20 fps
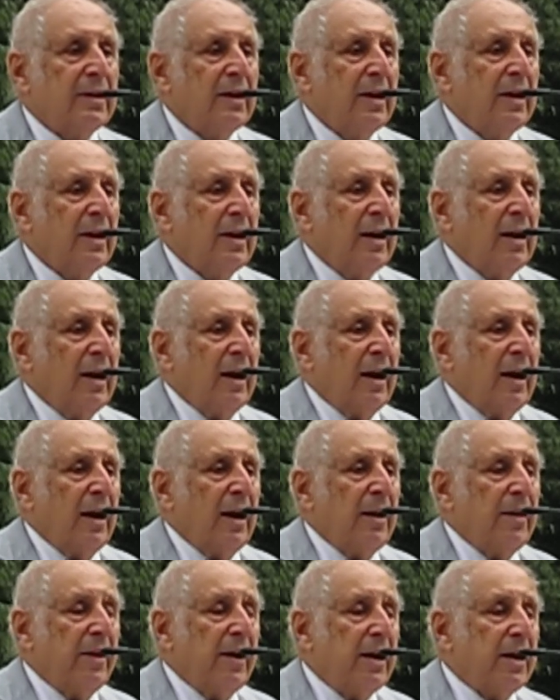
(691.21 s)

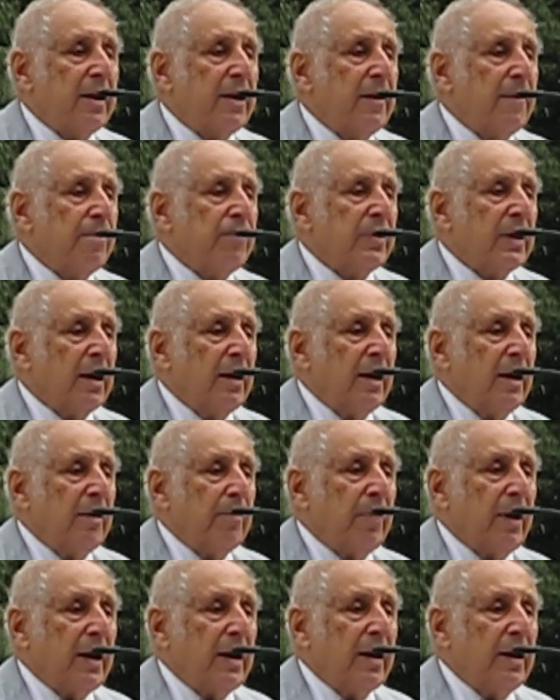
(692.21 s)
And then
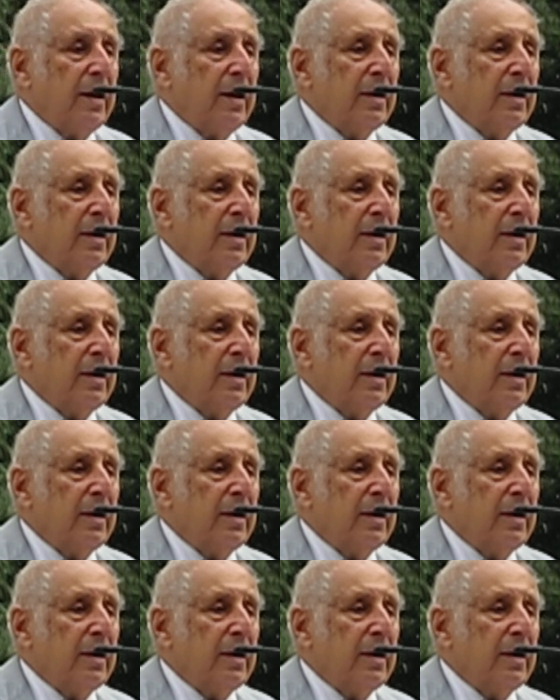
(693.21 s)
by